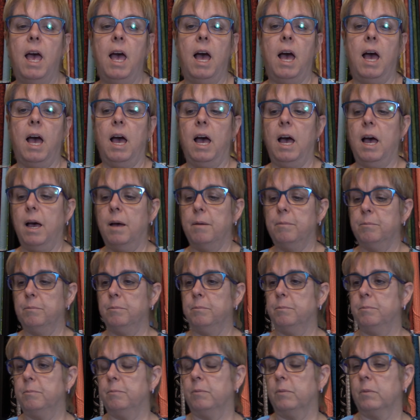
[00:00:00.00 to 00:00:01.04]

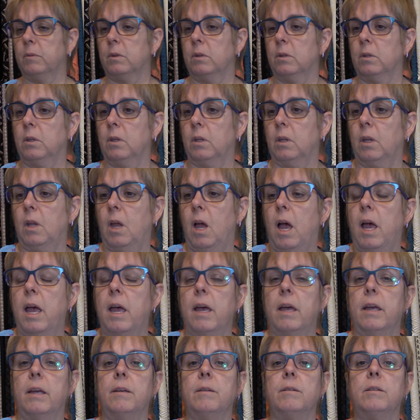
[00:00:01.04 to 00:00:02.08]

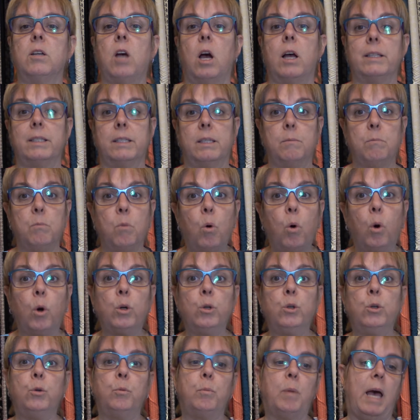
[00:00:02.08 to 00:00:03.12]
I got some
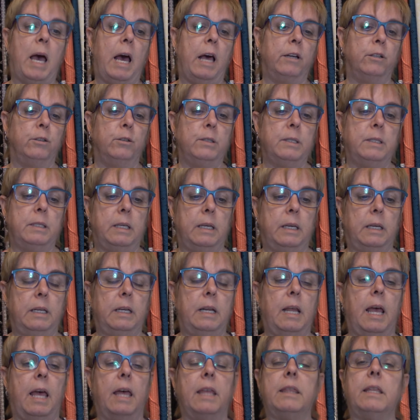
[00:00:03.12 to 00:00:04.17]
more new patterns
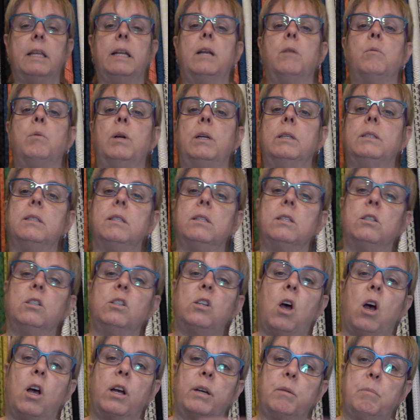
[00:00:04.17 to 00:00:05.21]
in, and then I wanted to
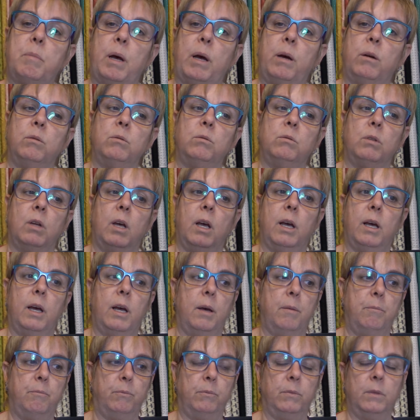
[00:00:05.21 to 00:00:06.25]
talk about
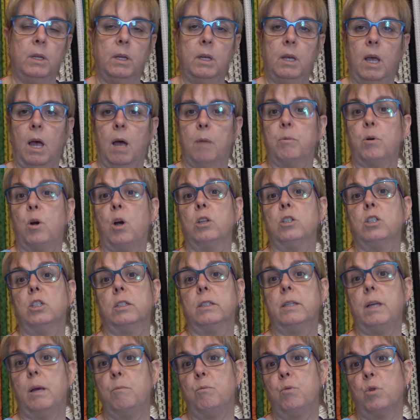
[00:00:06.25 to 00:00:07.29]
a
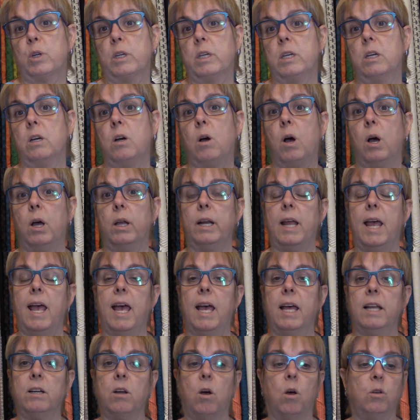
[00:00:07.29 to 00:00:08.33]
project I'm working on
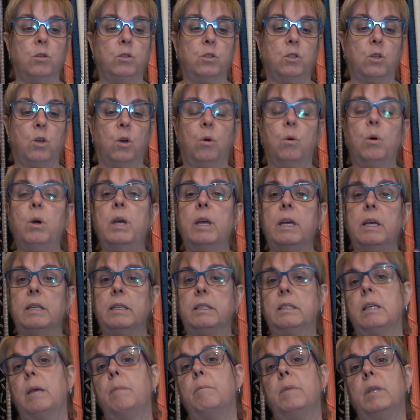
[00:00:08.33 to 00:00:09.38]
and also
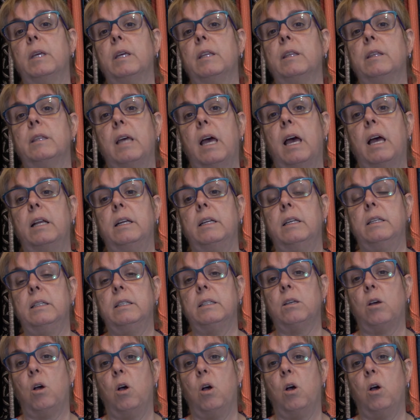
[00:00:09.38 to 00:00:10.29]
something that is